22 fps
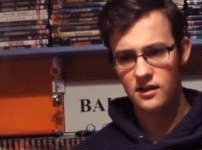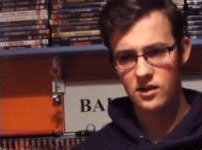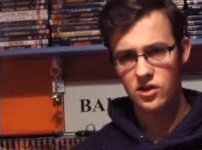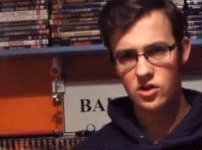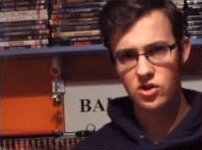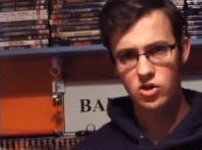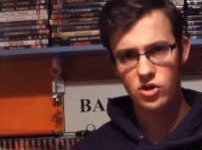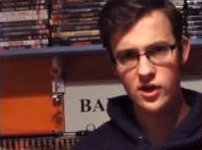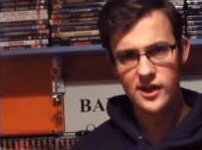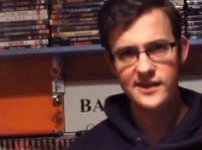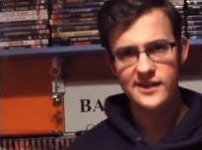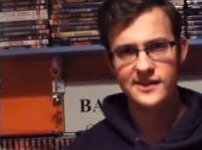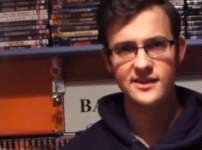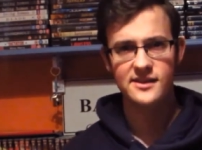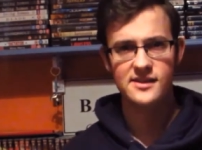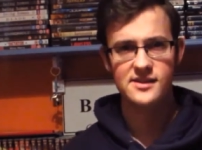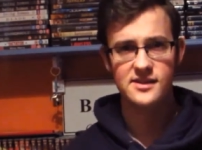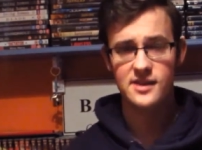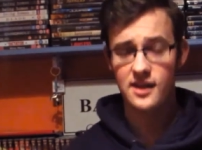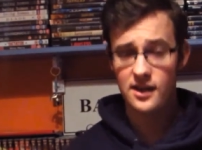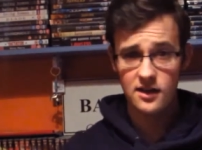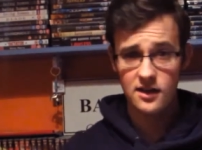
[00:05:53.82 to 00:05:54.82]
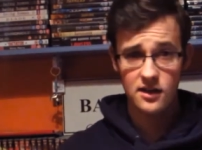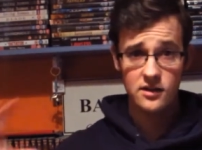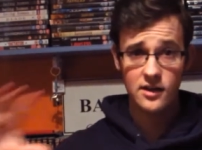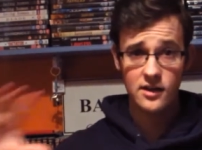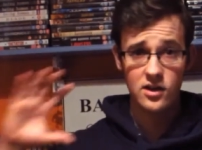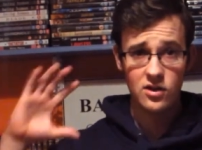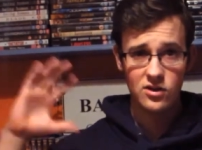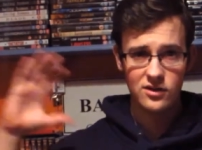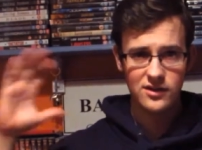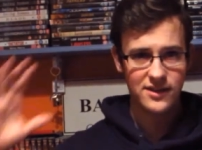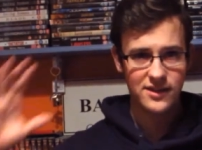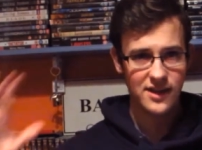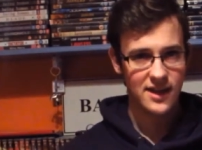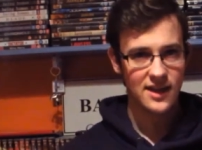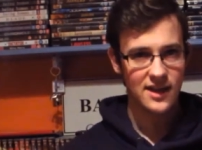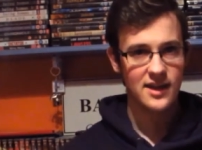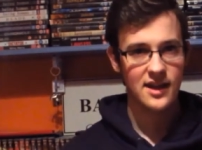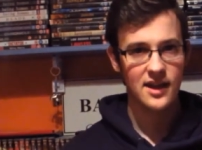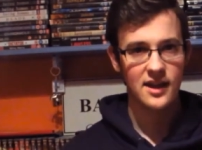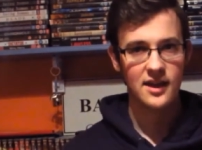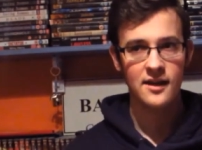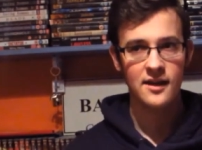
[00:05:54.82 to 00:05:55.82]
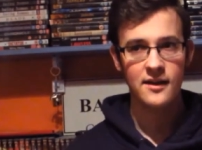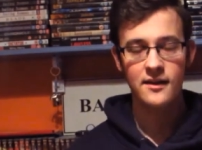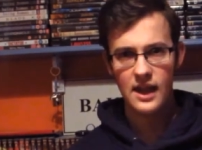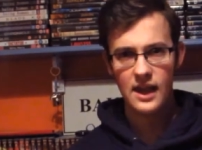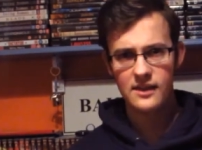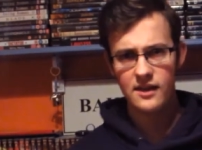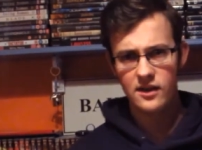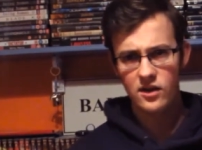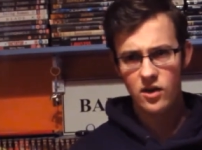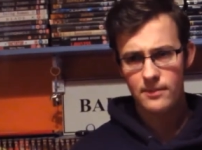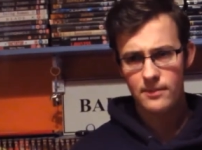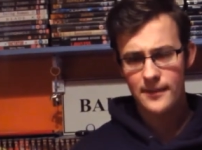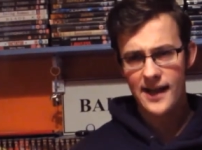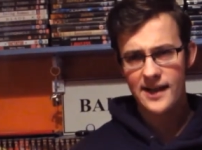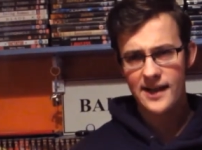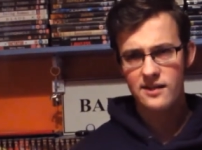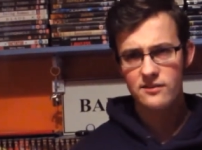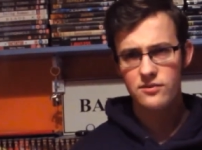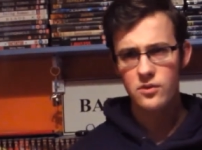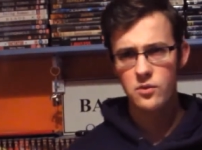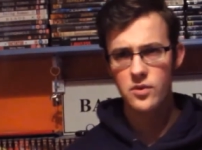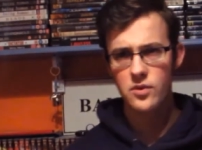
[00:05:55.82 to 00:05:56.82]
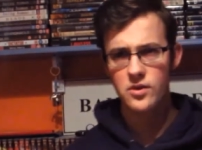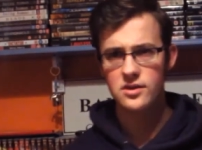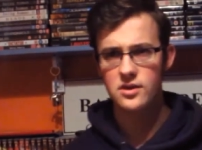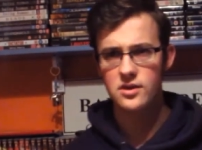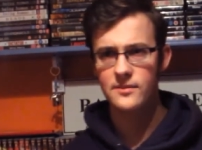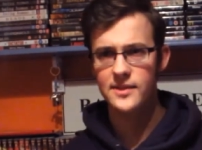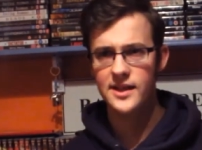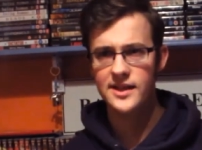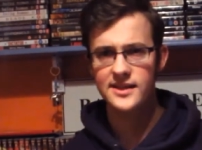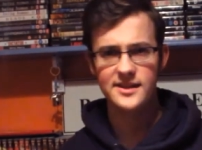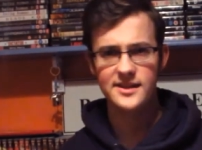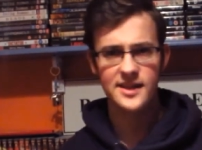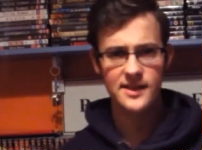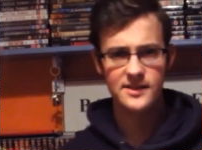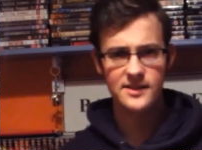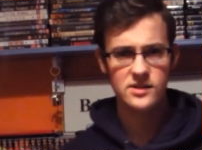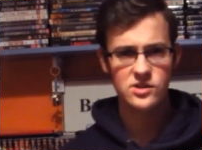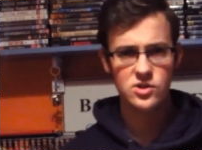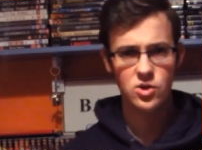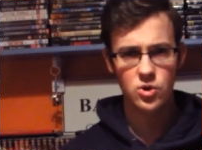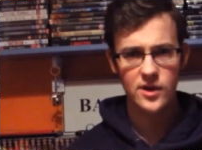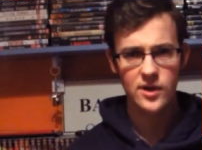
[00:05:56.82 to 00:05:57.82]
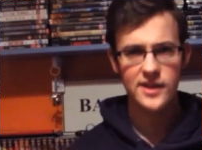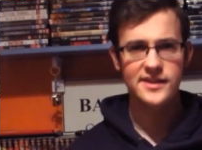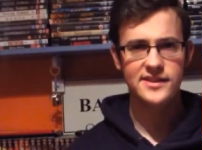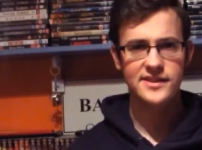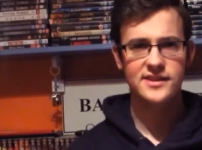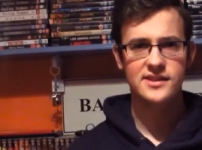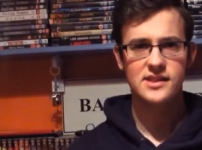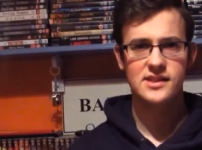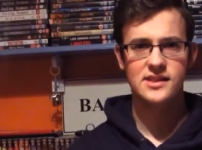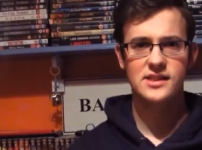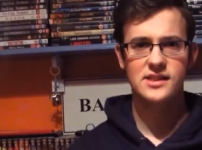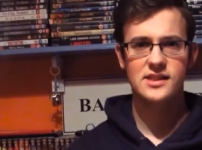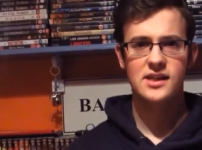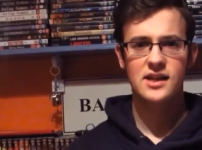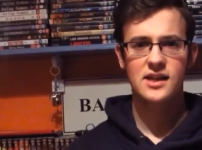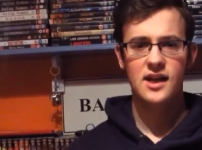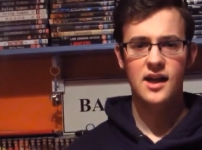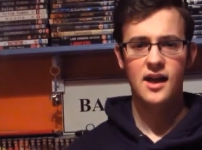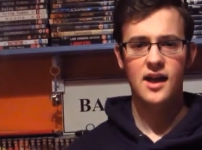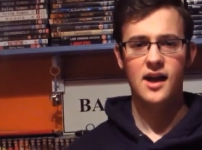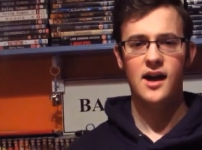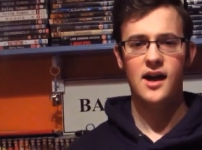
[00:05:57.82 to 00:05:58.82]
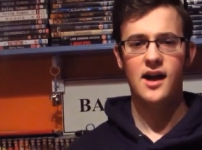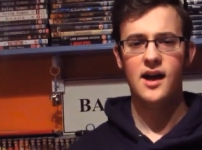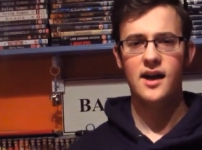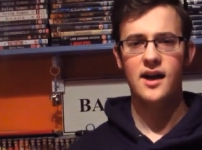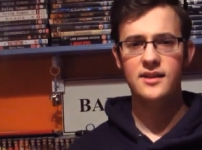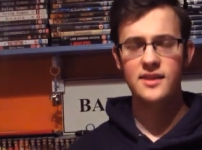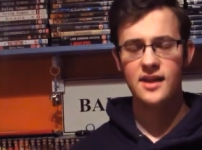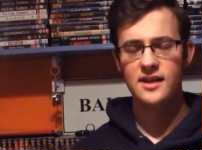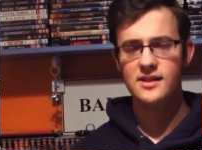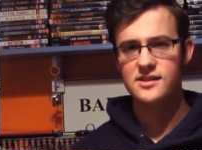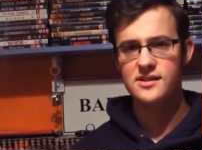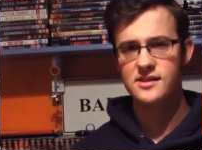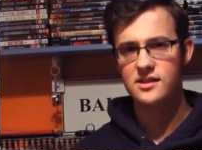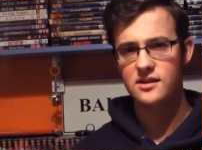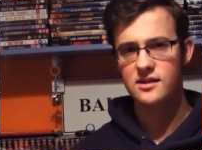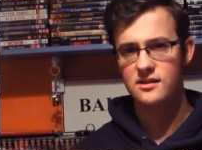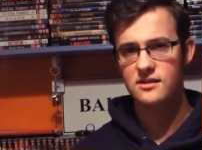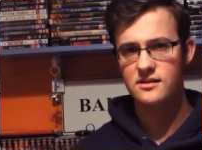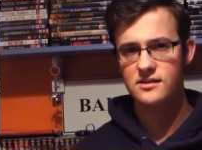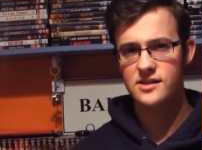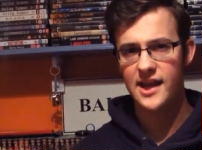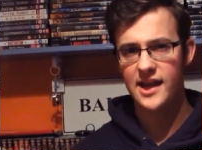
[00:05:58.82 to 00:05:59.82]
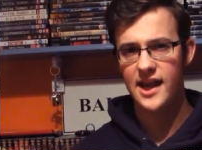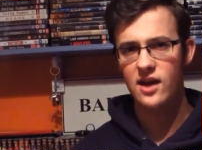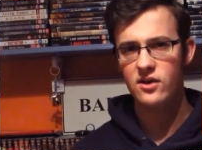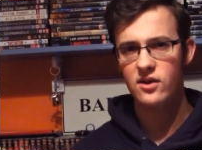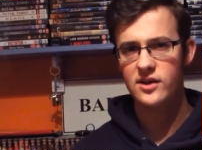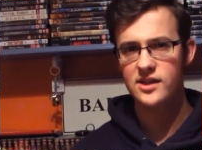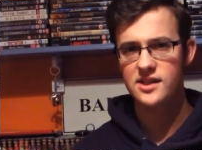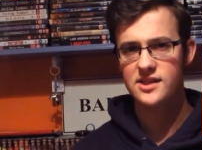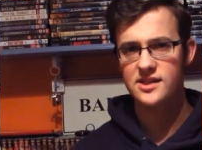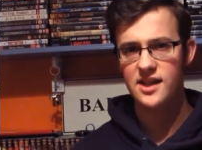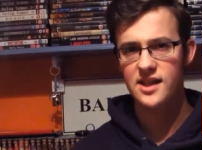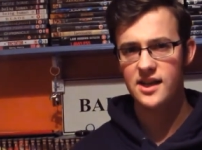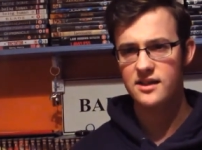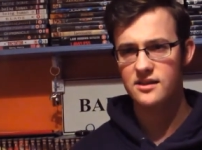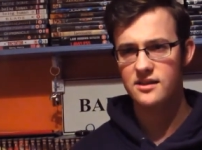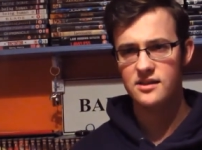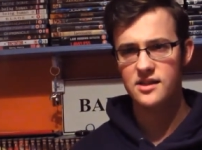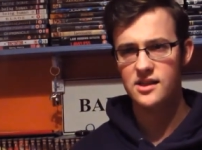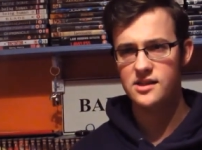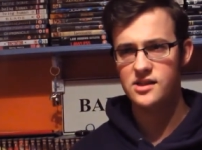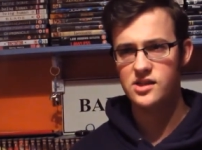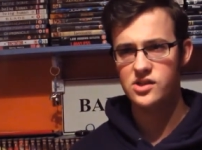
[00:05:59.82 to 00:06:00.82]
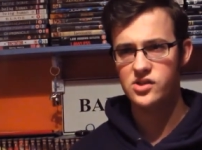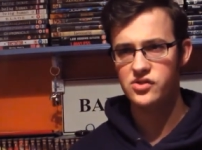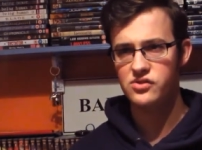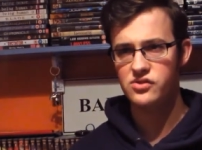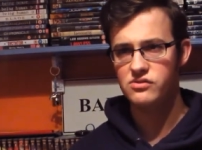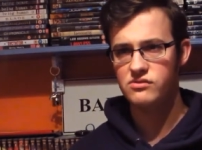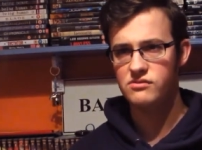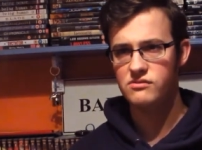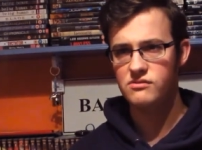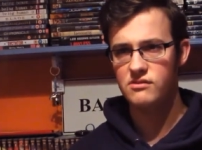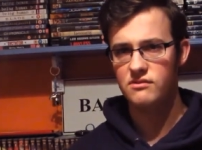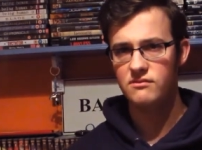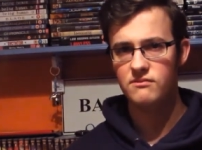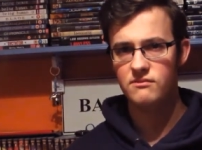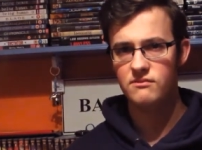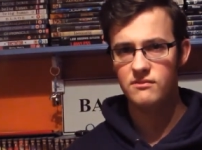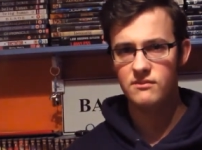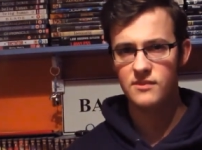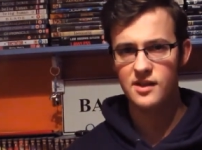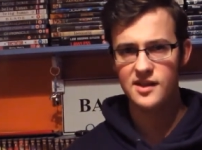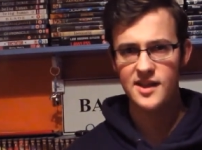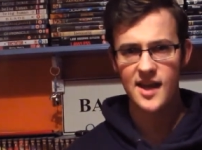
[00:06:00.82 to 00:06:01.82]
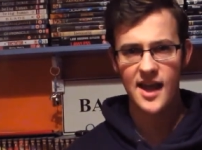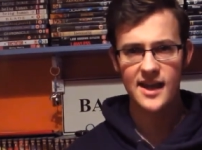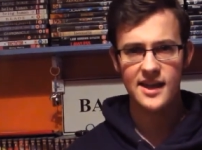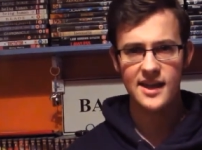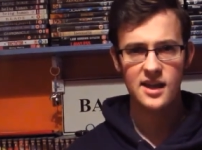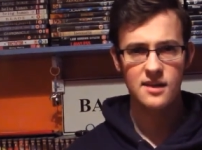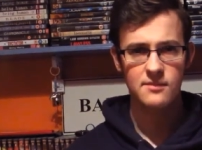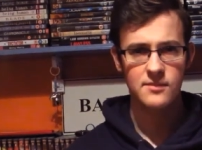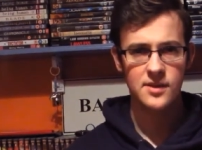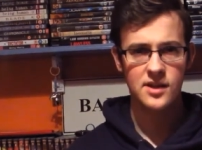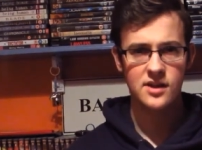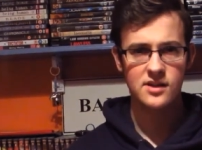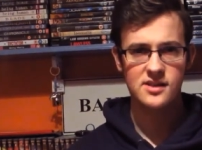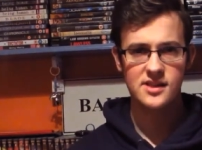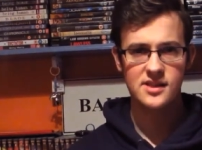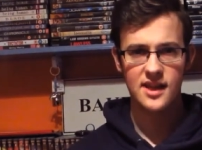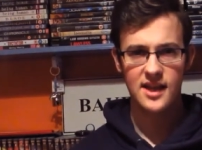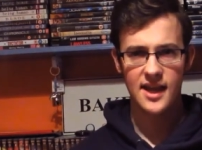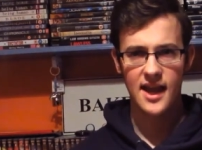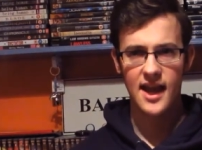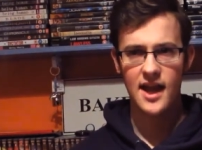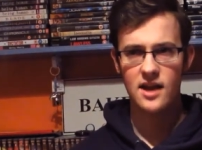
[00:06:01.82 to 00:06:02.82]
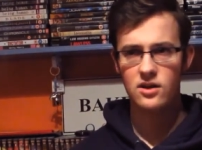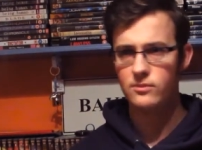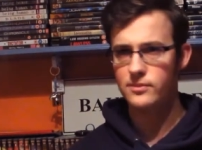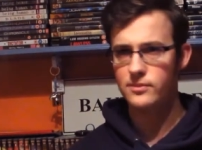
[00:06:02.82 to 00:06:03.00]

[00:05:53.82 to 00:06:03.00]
creatures, they're, they're not thinking, they're not planning for world domination, they're just creatures. And that's the scariest thing, they're just attacking because they can or